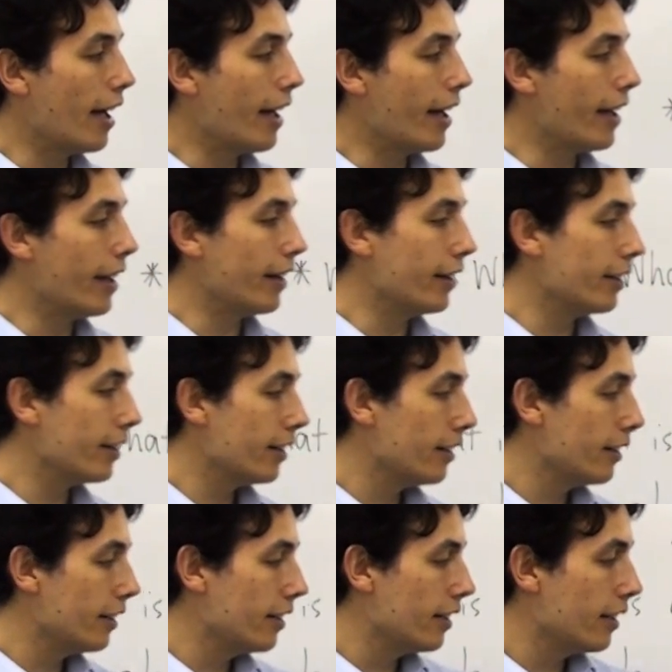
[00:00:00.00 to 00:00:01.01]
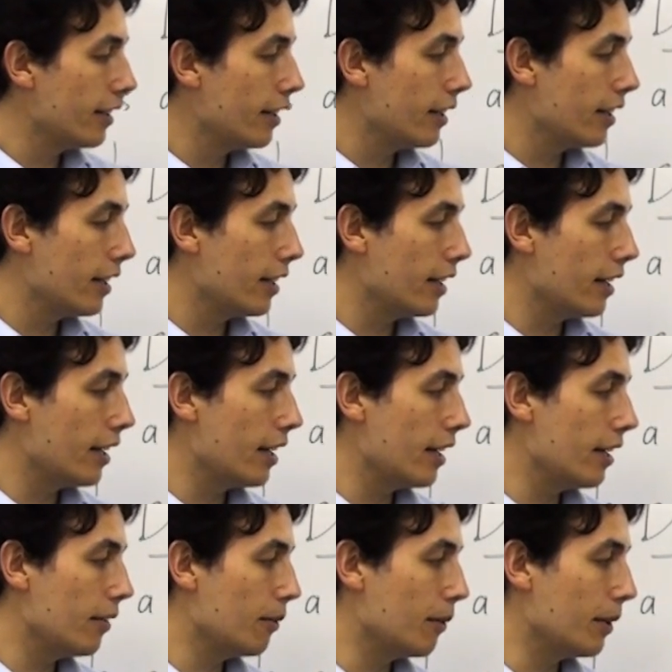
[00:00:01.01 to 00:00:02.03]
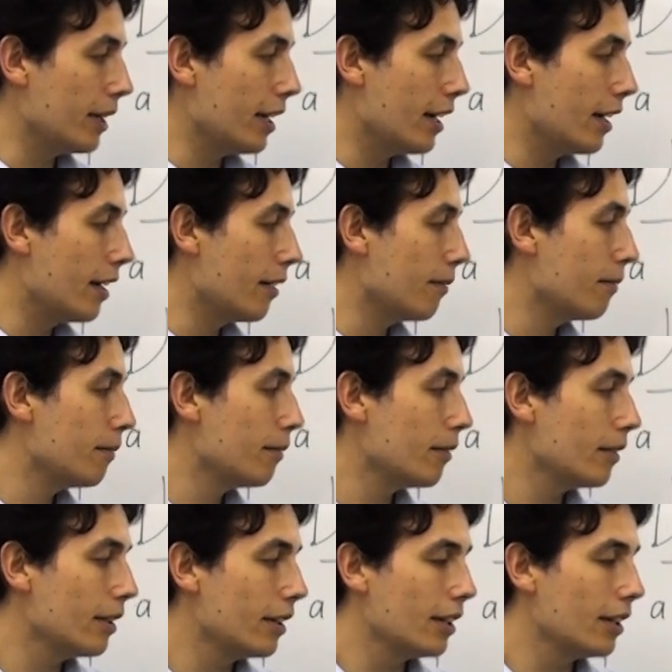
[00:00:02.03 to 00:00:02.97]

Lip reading: And here we have